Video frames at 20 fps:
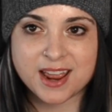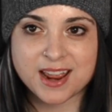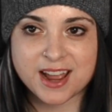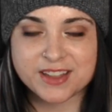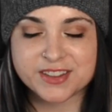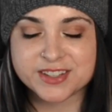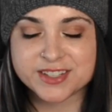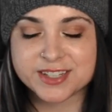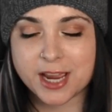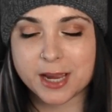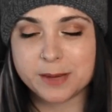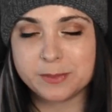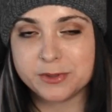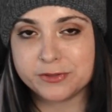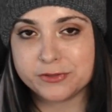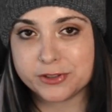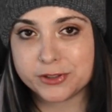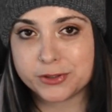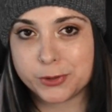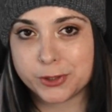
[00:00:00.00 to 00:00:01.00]
At the time
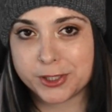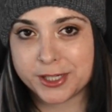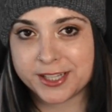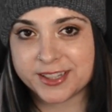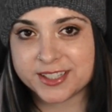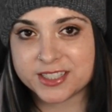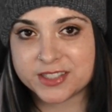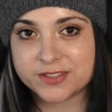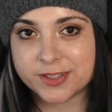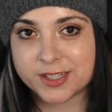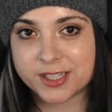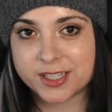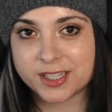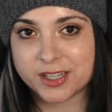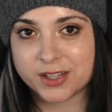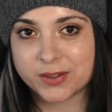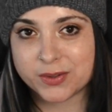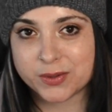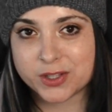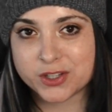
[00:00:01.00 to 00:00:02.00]
of recording this
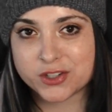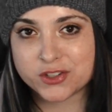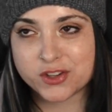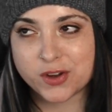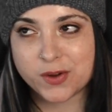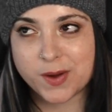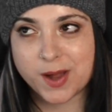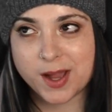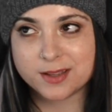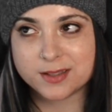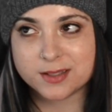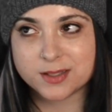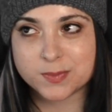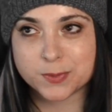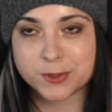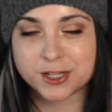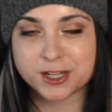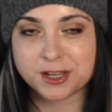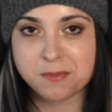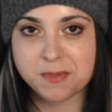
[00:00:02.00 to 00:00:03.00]
video, the show has
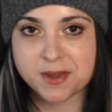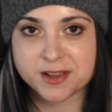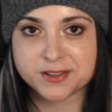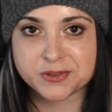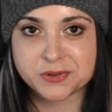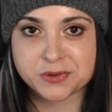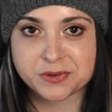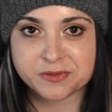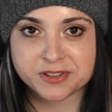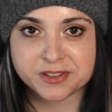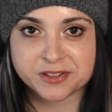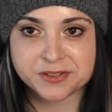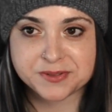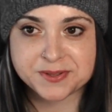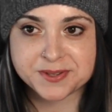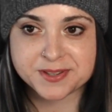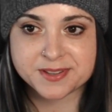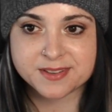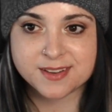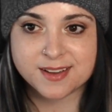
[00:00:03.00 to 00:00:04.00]
pretty mixed
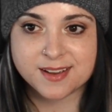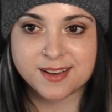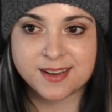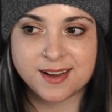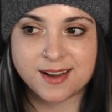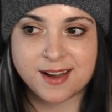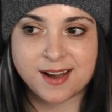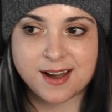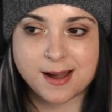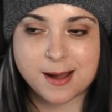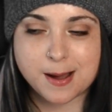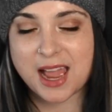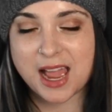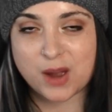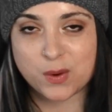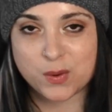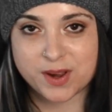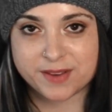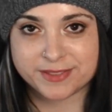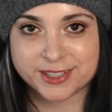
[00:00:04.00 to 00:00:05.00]
reviews.
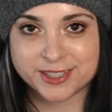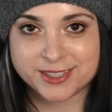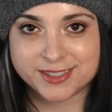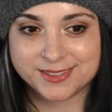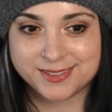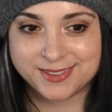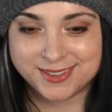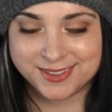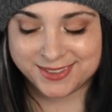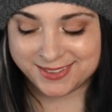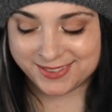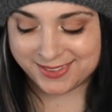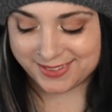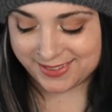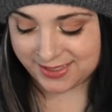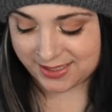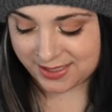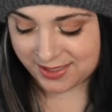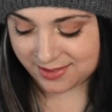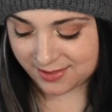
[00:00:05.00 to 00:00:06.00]
However,
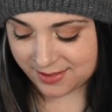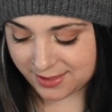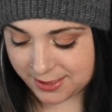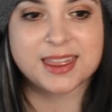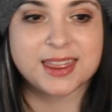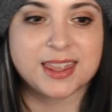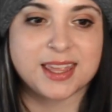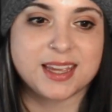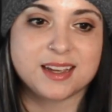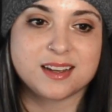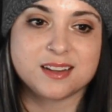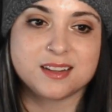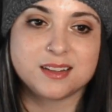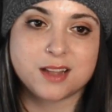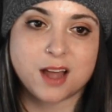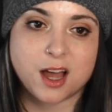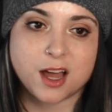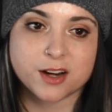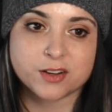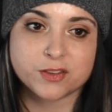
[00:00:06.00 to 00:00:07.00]
I think a
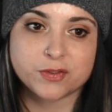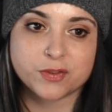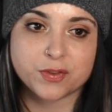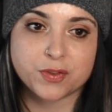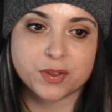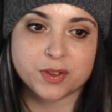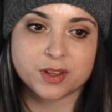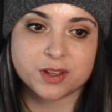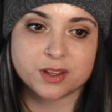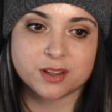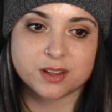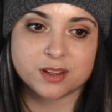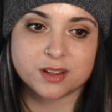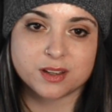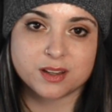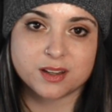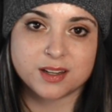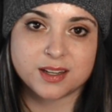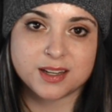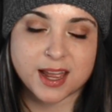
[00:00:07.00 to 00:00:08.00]
lot of
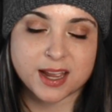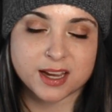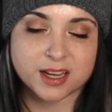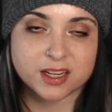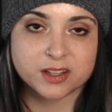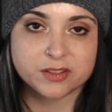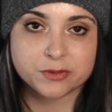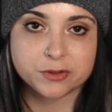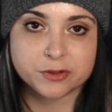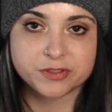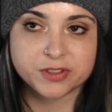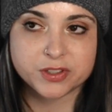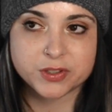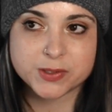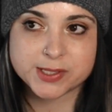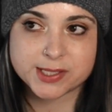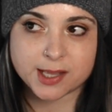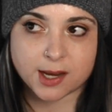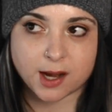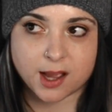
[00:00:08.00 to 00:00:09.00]
the negative
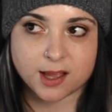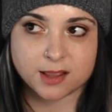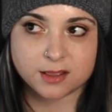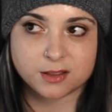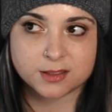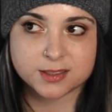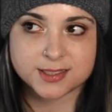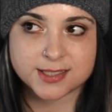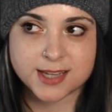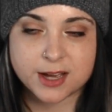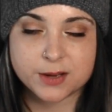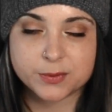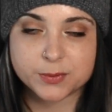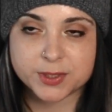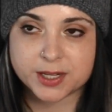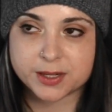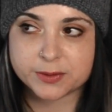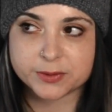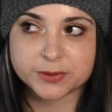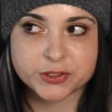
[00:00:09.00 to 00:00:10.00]
reviews that I looked at when
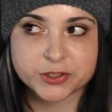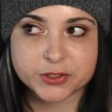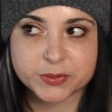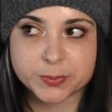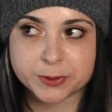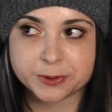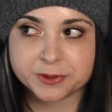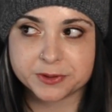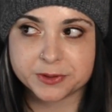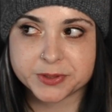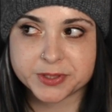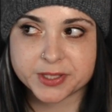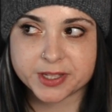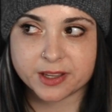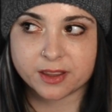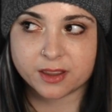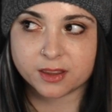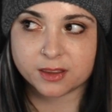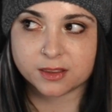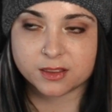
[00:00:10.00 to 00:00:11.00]
I was just
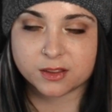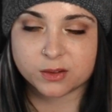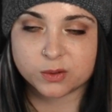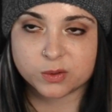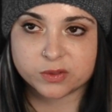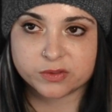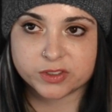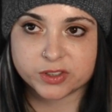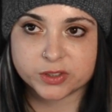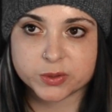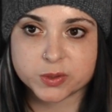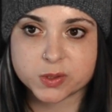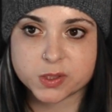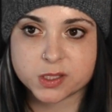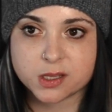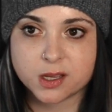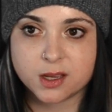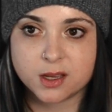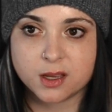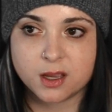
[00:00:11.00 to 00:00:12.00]
perusing the reviews
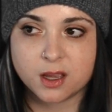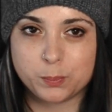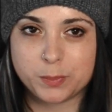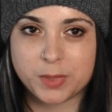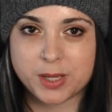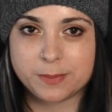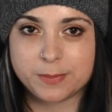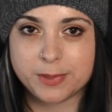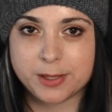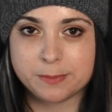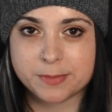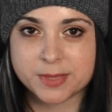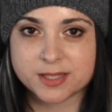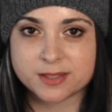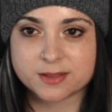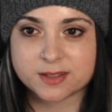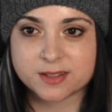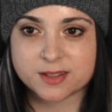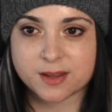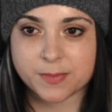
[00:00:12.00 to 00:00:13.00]
maybe
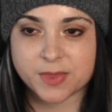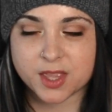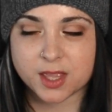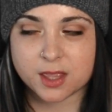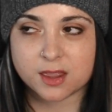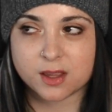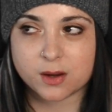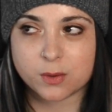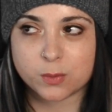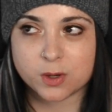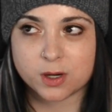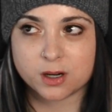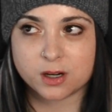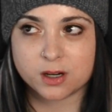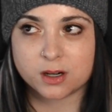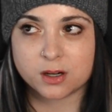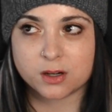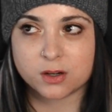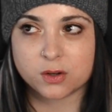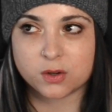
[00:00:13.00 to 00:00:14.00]
missed something. There
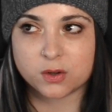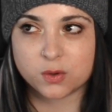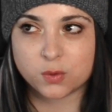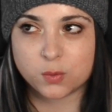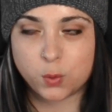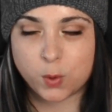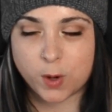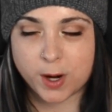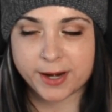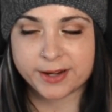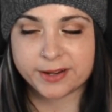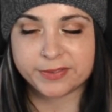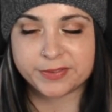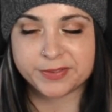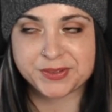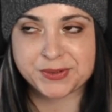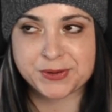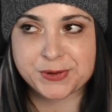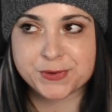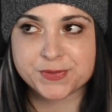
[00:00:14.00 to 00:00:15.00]
were quite a
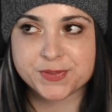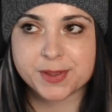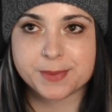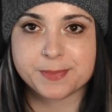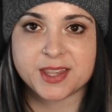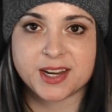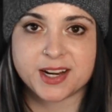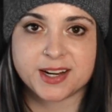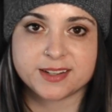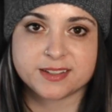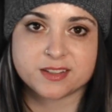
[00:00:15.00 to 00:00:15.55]
few of them that I